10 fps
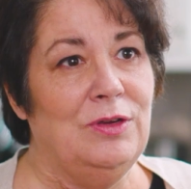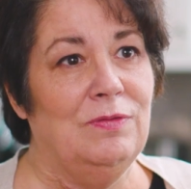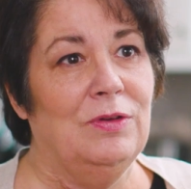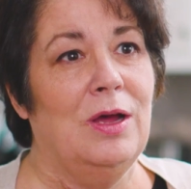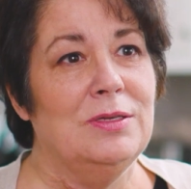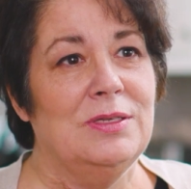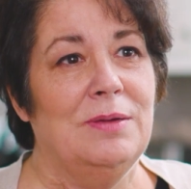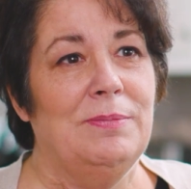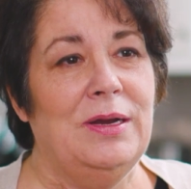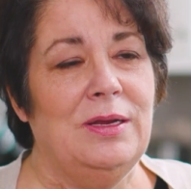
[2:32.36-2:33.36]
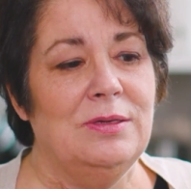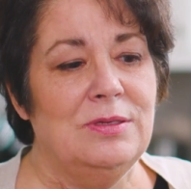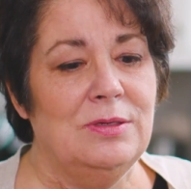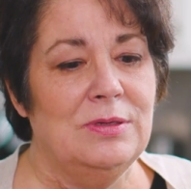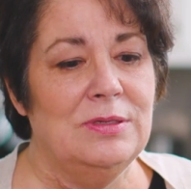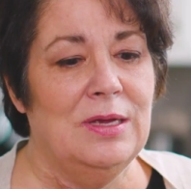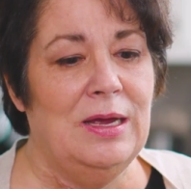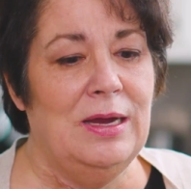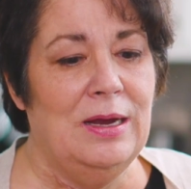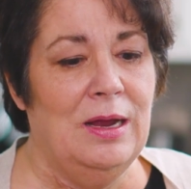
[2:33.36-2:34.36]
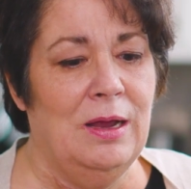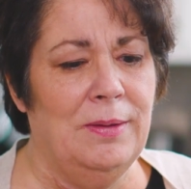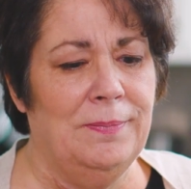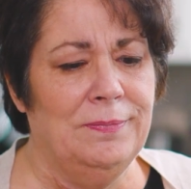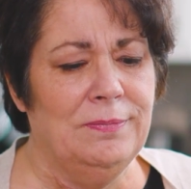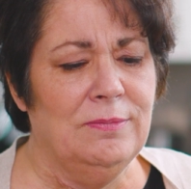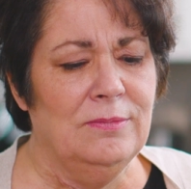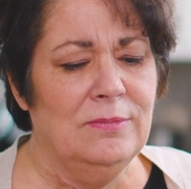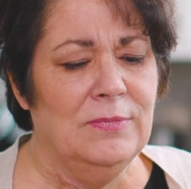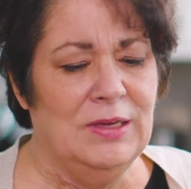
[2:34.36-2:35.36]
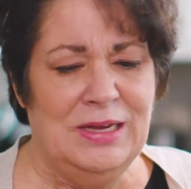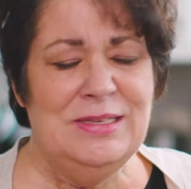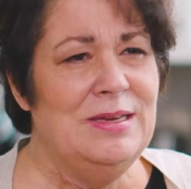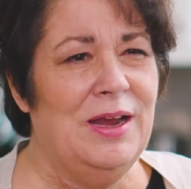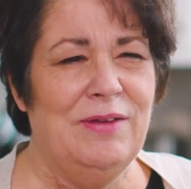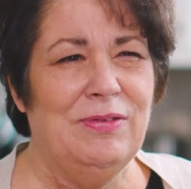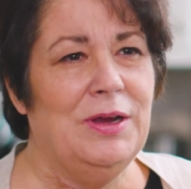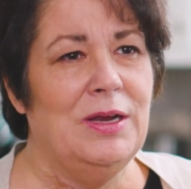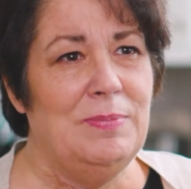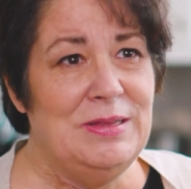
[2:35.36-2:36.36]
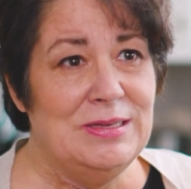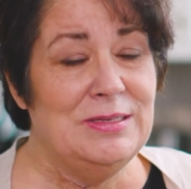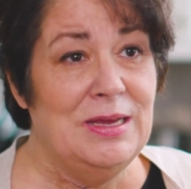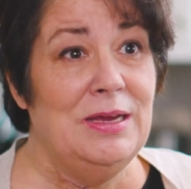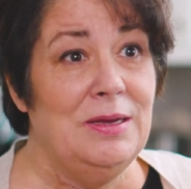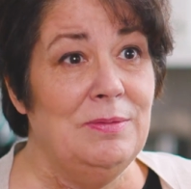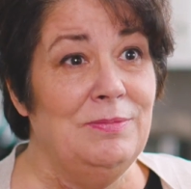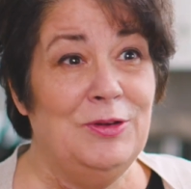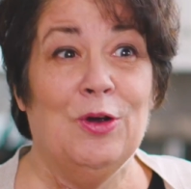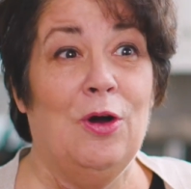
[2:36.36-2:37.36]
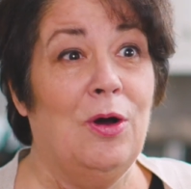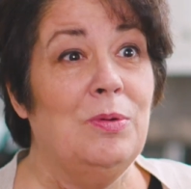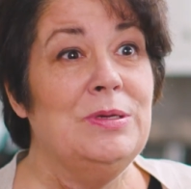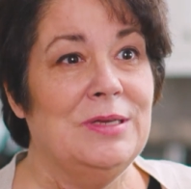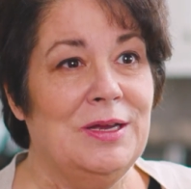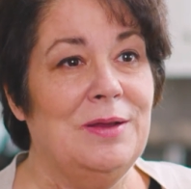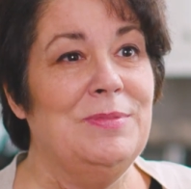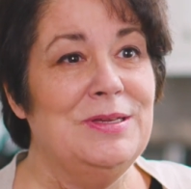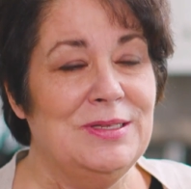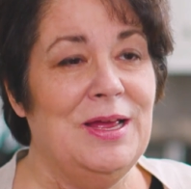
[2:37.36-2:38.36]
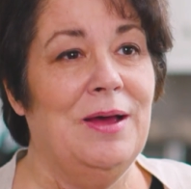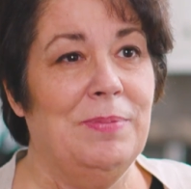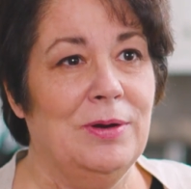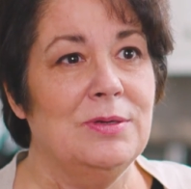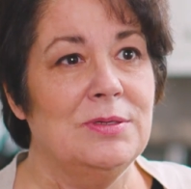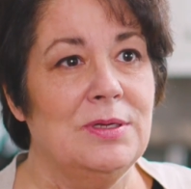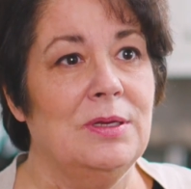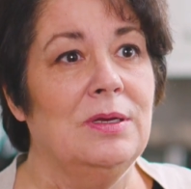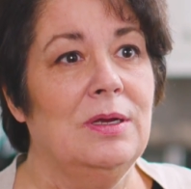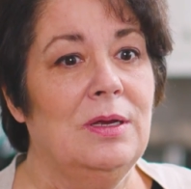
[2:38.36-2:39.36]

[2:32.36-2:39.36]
you've lost somebody to suicide. It's not ever going to be the same. You're always going to miss that person,